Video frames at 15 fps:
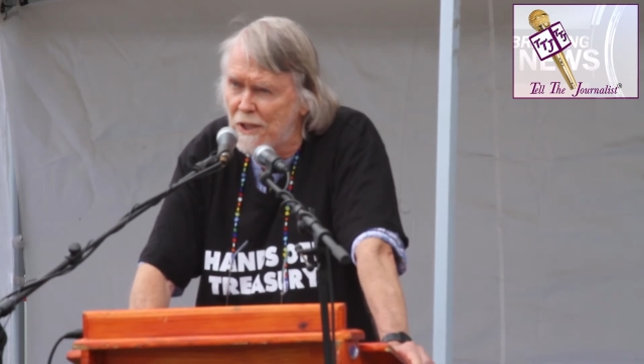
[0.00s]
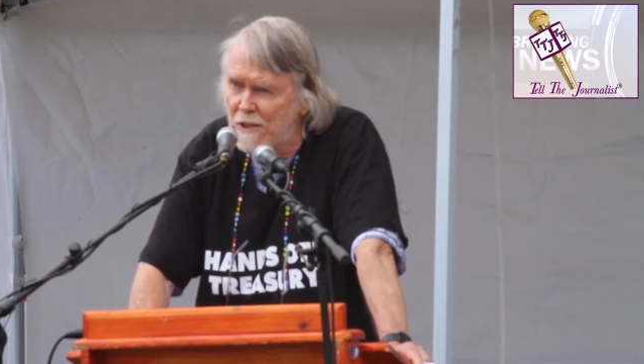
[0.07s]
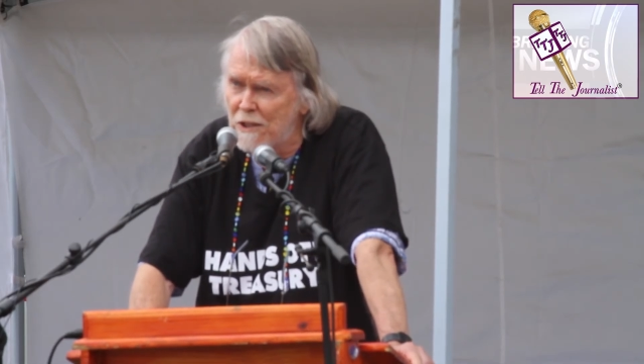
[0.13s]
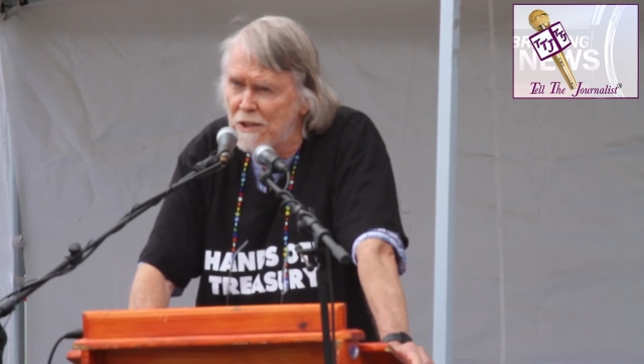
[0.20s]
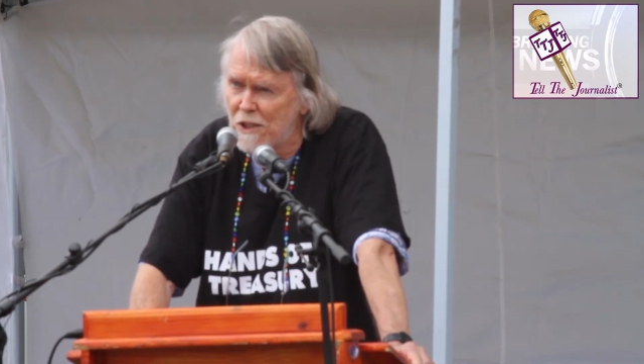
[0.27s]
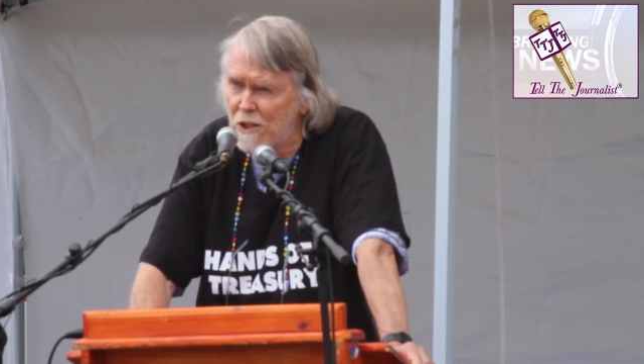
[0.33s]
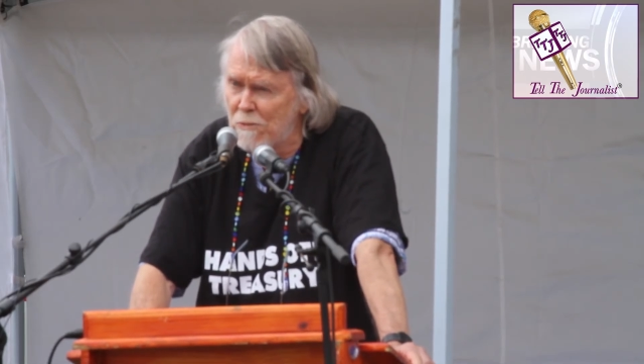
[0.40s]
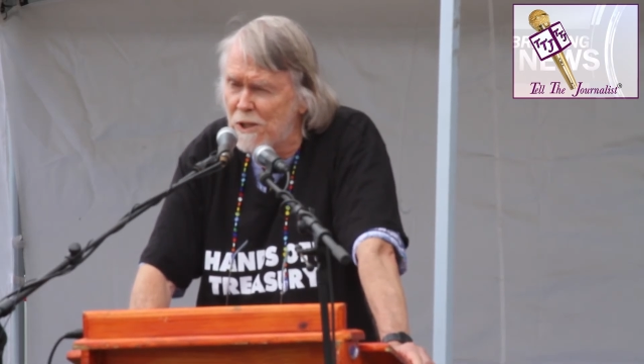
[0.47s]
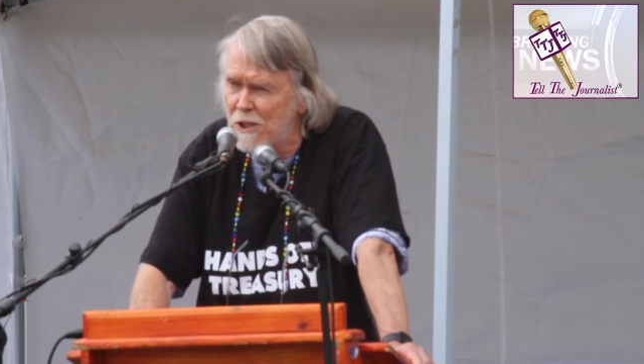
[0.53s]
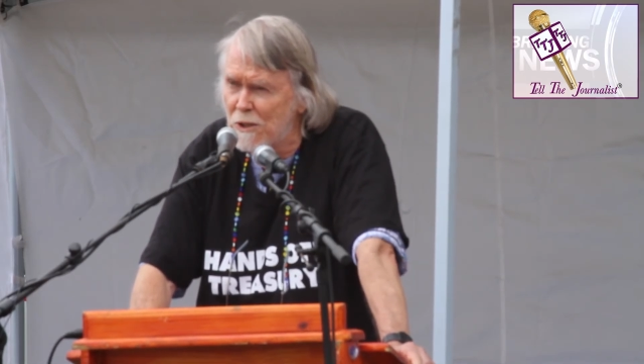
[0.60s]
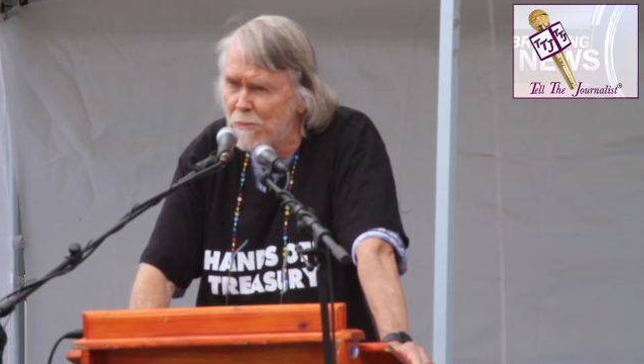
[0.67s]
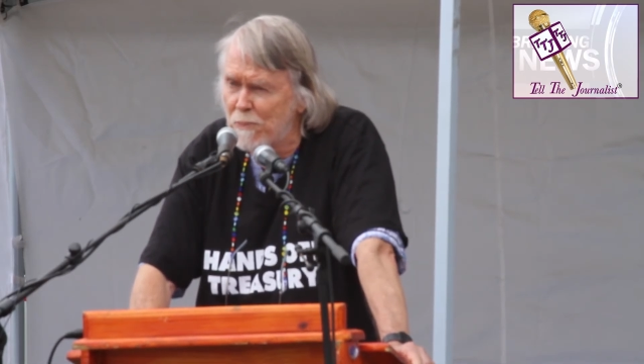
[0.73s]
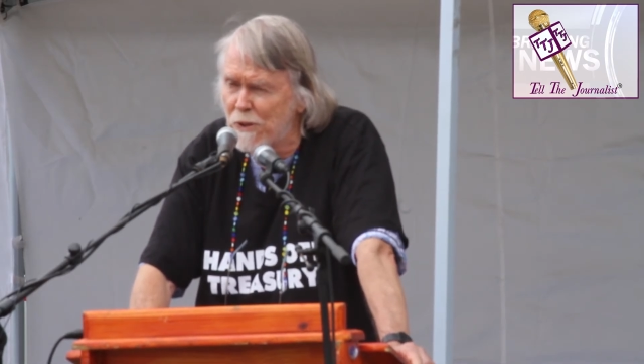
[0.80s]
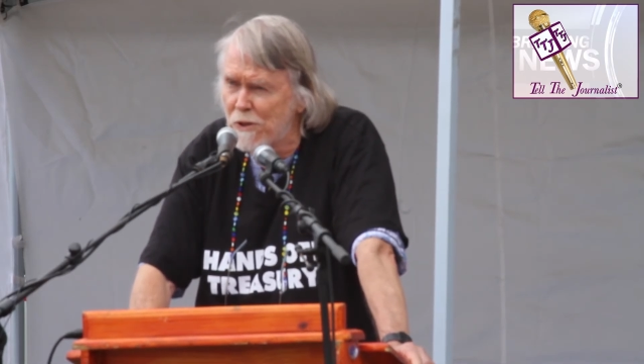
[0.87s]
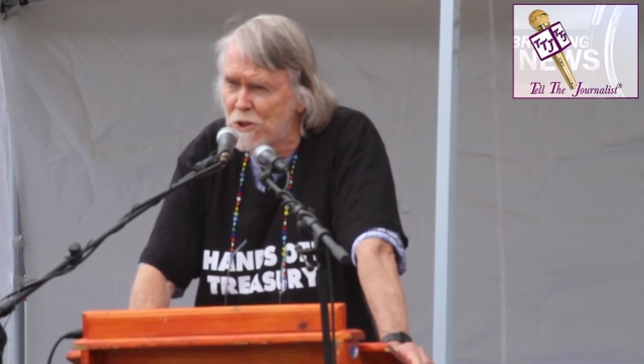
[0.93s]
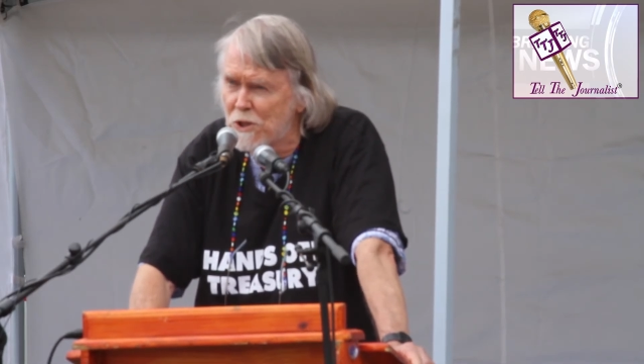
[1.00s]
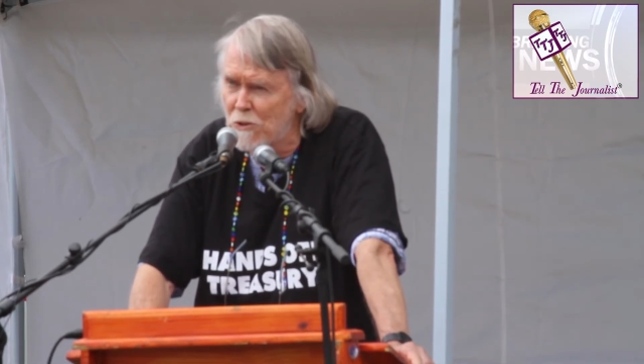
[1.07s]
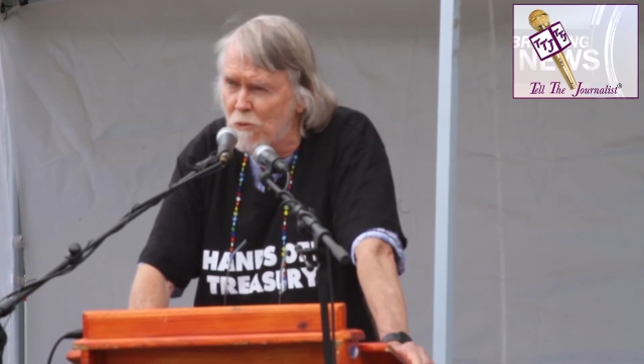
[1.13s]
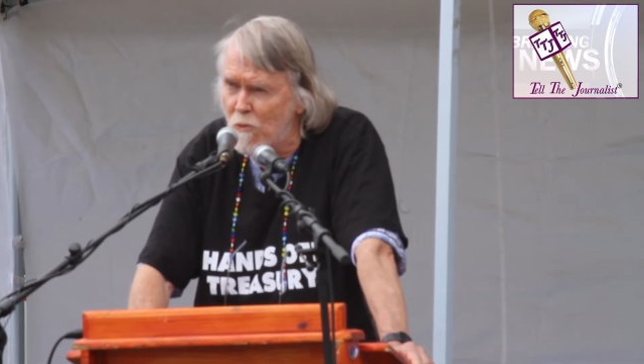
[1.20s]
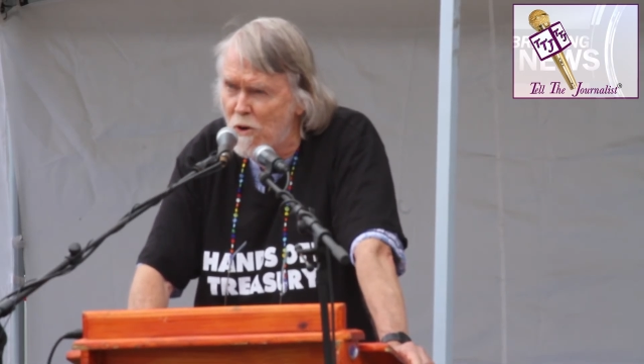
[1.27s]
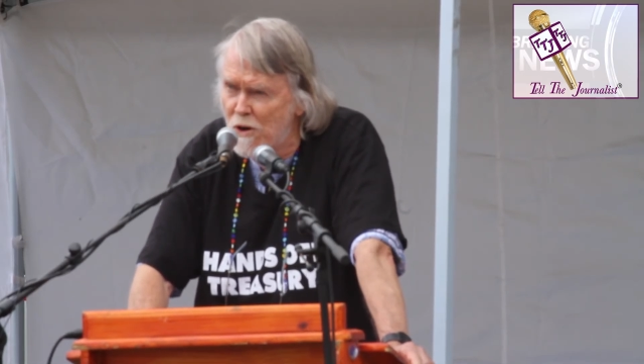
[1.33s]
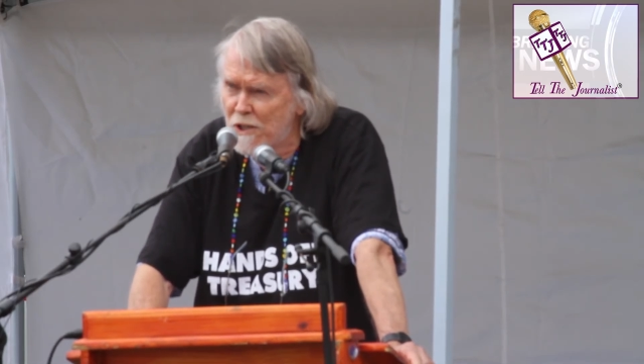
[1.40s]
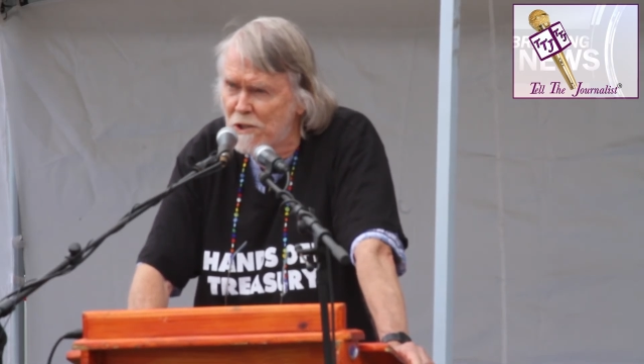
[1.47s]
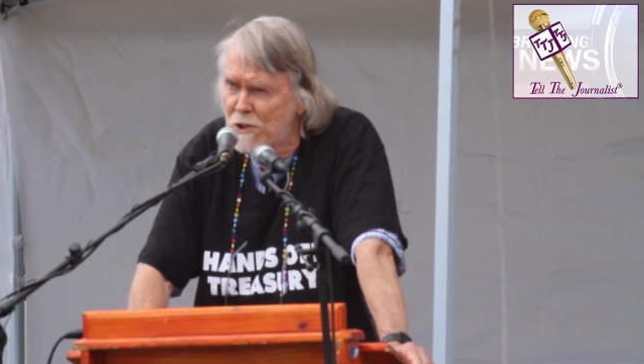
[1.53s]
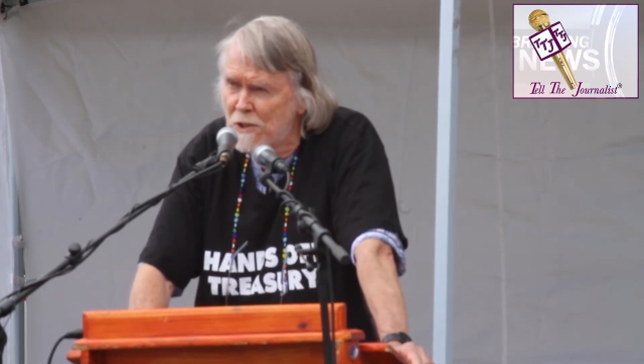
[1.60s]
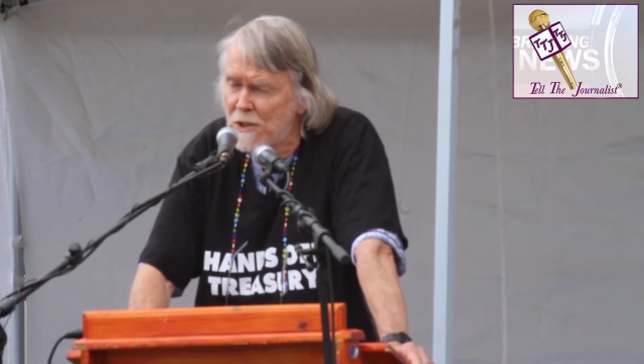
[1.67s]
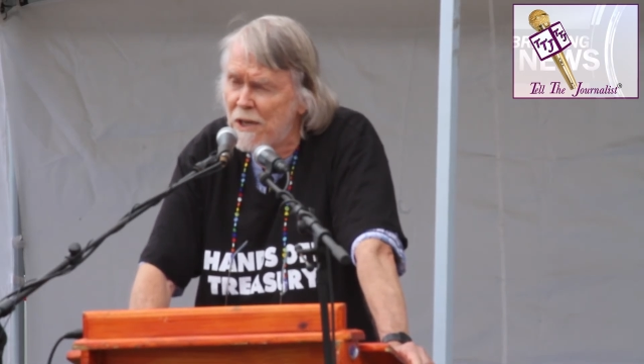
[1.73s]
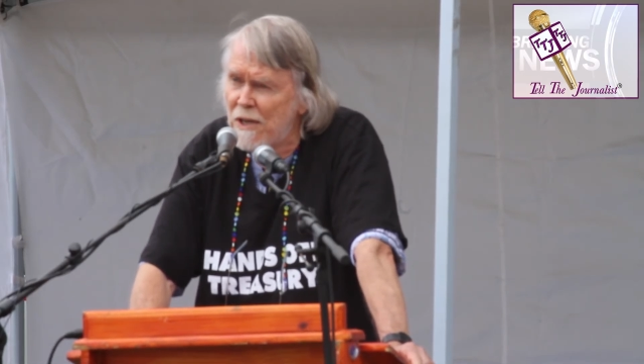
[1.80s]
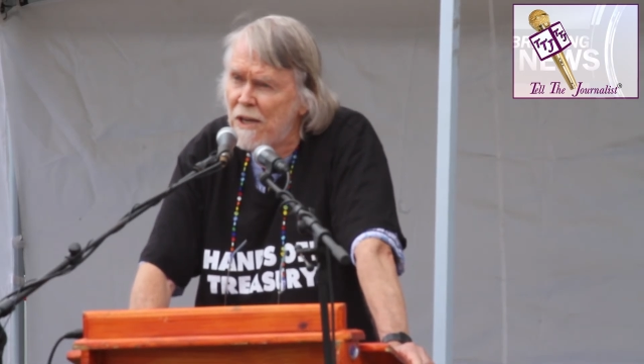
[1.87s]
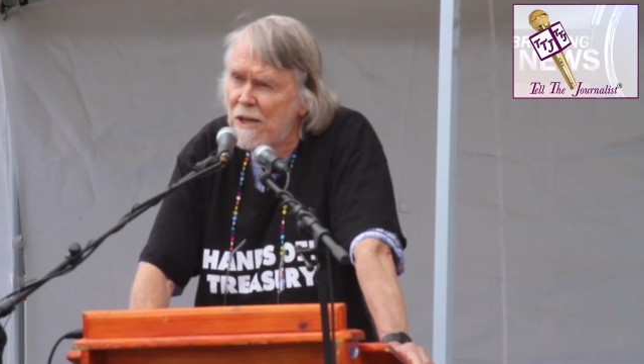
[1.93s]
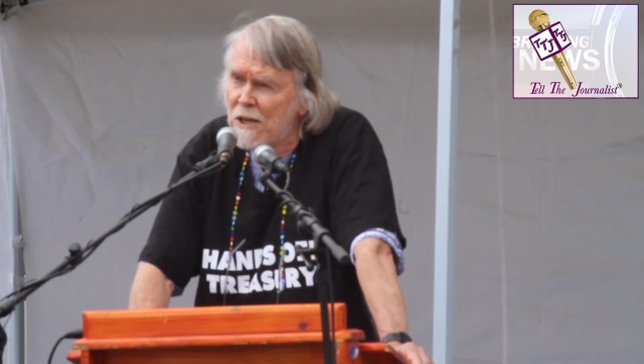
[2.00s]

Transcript: they didn't know where the person was,